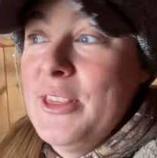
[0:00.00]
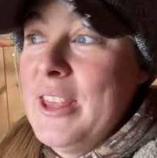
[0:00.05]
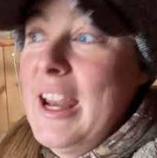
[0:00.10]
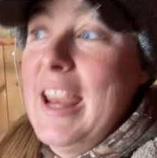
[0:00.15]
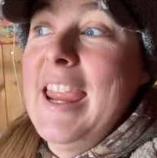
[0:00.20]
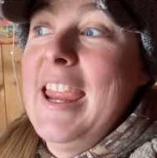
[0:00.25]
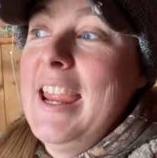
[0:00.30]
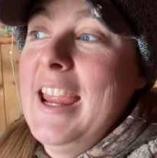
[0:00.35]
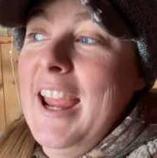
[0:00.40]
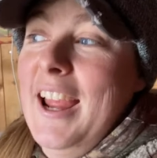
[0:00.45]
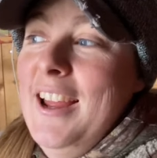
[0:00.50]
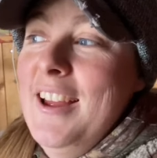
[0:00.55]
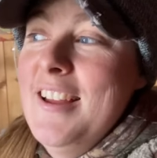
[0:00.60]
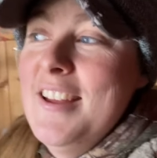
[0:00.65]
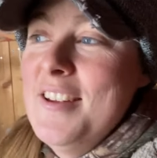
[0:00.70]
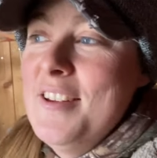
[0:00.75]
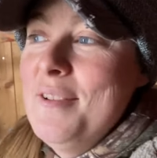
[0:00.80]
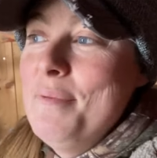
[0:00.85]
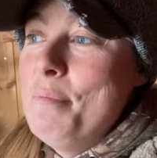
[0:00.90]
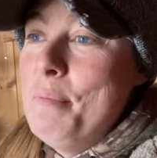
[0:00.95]
that he
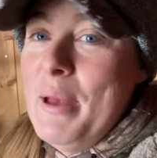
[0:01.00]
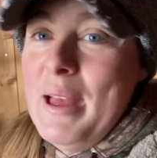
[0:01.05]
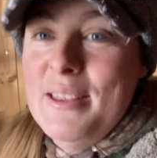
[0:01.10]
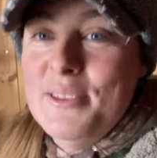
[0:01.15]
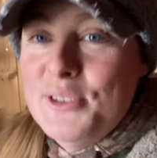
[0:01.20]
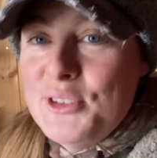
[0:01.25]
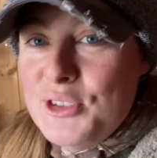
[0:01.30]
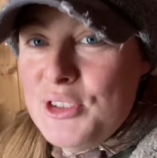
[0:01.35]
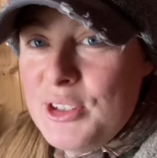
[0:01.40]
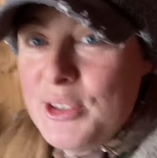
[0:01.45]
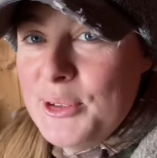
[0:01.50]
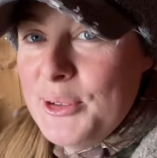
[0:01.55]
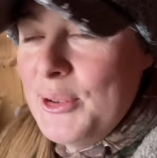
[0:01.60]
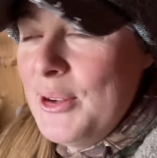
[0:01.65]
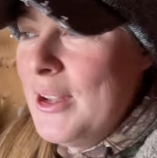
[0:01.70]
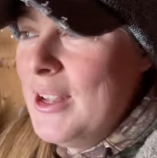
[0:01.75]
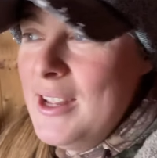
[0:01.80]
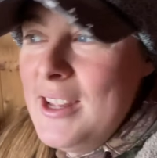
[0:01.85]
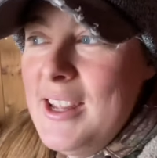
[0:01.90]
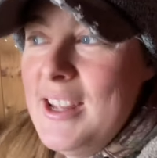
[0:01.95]
bends to.
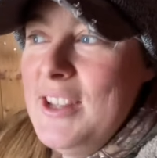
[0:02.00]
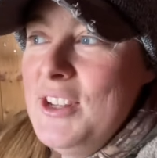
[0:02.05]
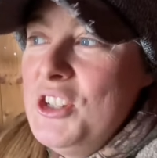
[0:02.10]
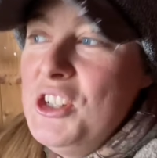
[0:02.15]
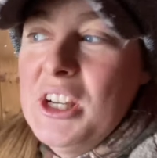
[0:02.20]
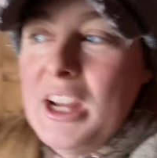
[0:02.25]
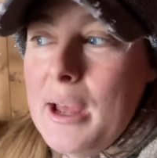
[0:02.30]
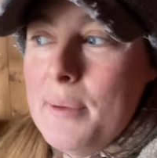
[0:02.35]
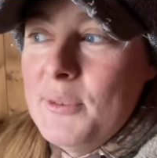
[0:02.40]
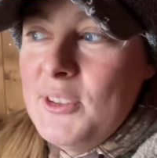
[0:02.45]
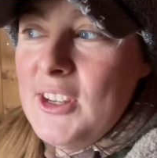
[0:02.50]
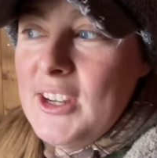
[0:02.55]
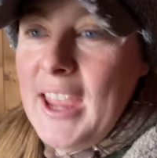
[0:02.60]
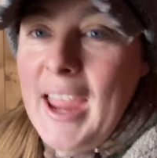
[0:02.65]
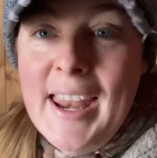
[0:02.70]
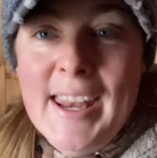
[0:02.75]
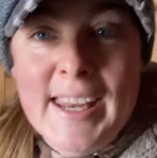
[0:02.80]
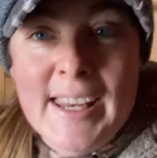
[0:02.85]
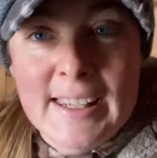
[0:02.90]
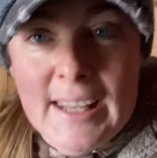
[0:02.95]
She comes to the gate,
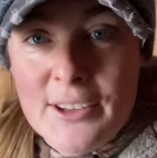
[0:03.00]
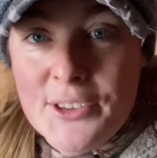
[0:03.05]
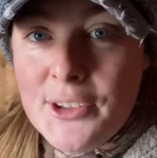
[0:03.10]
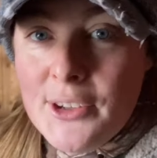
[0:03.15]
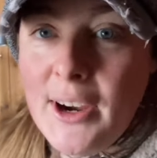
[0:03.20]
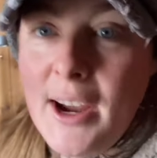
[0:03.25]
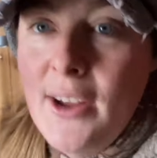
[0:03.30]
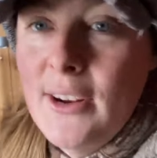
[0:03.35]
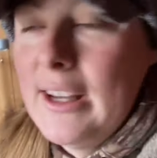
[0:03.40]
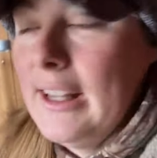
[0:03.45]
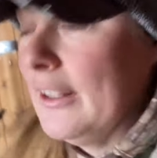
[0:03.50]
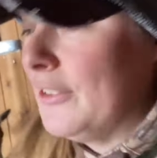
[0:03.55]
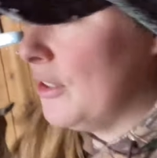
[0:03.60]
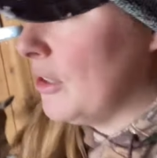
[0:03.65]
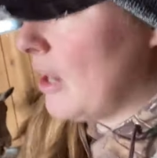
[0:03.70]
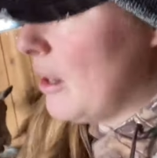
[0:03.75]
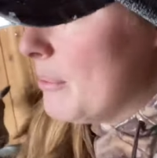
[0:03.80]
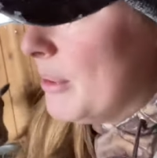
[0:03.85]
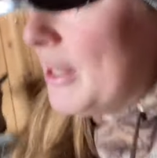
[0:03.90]
he lets her out. He lets her come in